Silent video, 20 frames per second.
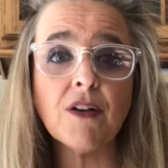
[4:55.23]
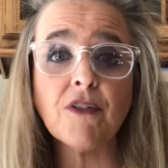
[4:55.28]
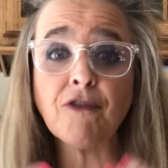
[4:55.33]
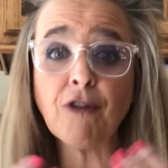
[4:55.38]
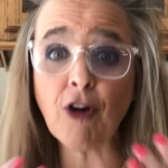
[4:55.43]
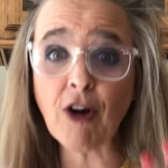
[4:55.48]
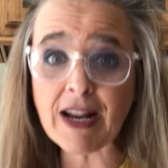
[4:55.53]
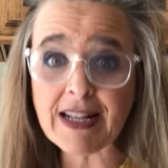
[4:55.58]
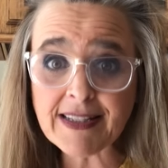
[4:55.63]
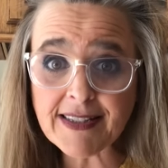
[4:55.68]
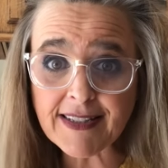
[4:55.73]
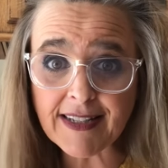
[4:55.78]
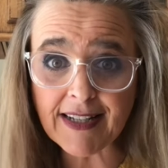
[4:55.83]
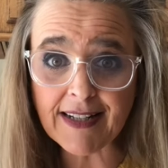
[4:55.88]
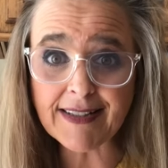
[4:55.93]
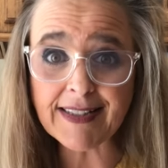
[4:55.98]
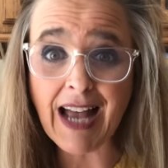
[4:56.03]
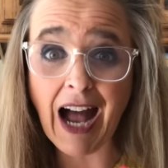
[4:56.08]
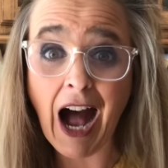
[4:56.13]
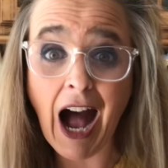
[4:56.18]
For
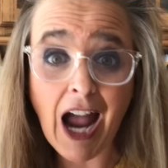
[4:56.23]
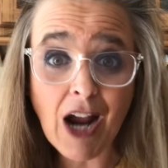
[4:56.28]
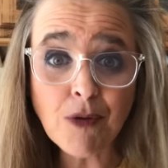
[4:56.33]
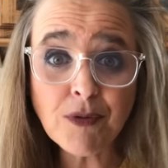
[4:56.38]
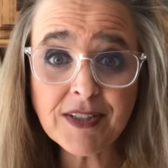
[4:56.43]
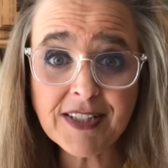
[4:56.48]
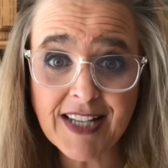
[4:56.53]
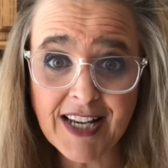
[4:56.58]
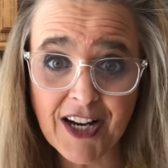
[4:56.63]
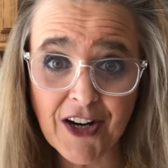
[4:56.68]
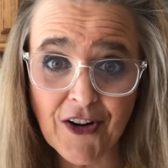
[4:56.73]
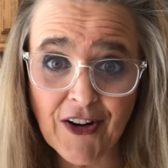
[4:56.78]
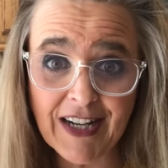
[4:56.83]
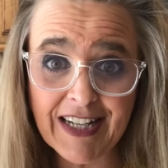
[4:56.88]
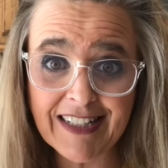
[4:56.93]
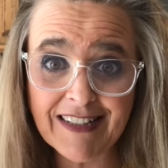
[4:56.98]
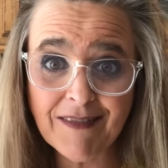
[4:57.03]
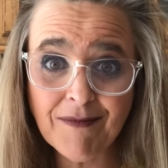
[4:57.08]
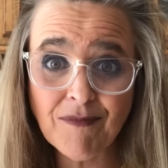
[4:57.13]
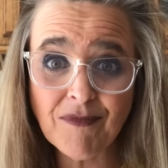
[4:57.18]
instance, I was
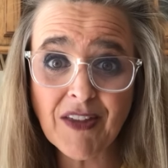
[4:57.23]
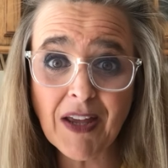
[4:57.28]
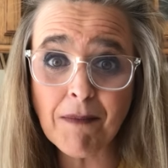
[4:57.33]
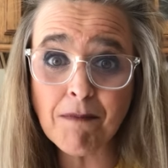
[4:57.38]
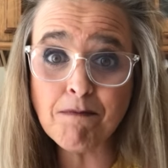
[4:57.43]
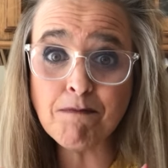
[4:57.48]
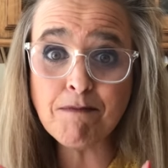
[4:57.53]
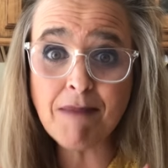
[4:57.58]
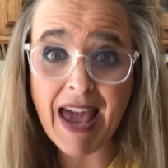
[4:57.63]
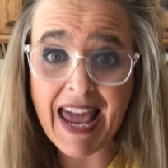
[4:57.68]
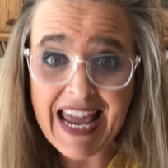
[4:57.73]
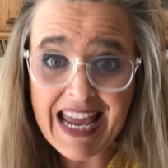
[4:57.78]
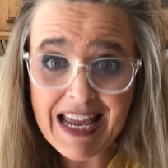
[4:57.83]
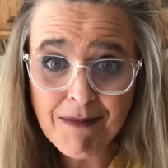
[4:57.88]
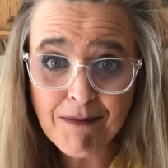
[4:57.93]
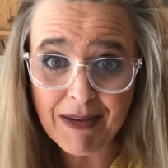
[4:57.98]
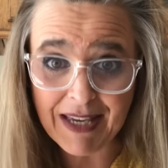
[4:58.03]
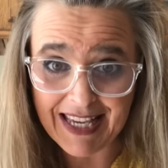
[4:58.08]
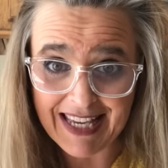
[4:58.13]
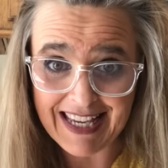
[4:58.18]
hearing that
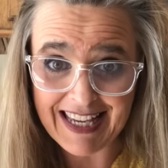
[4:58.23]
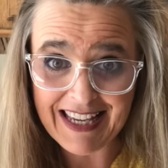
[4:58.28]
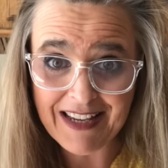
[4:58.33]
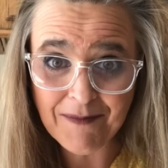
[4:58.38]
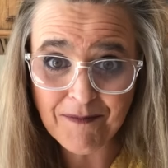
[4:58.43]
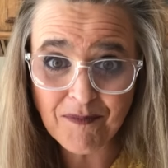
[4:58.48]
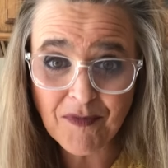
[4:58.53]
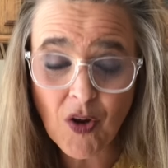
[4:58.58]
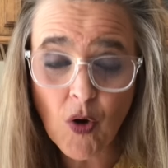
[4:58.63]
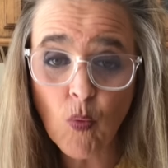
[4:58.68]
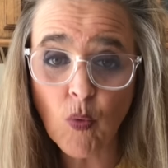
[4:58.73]
maybe